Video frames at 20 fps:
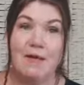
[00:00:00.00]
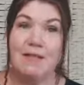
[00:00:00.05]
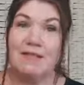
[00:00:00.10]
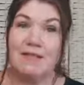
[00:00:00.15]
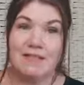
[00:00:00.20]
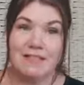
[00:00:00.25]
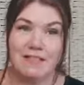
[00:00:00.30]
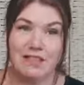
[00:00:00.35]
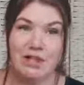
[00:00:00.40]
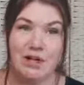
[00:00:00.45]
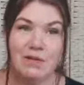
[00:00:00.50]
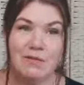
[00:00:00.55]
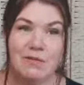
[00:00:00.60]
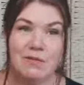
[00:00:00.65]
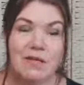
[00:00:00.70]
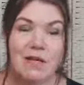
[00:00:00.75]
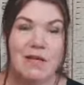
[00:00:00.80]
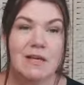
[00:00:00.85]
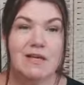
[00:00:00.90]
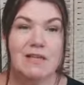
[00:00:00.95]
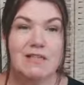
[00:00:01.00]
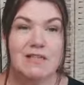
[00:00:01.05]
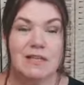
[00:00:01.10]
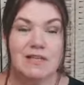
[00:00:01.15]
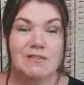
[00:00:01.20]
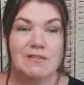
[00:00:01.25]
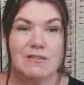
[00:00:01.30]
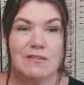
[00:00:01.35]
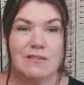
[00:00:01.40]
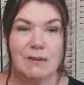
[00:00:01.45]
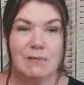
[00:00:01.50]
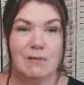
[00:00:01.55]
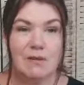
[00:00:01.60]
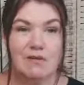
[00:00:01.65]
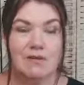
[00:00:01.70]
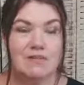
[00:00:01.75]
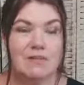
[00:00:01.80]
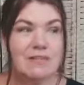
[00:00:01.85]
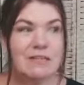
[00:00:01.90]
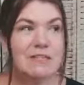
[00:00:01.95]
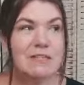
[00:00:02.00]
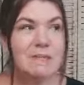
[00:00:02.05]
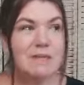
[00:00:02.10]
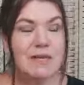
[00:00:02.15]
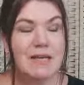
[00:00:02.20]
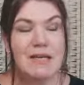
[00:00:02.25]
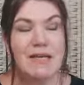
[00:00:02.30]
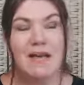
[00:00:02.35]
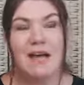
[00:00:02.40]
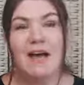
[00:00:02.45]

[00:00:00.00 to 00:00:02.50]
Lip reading: and then I don't. So slap on the wrist to me.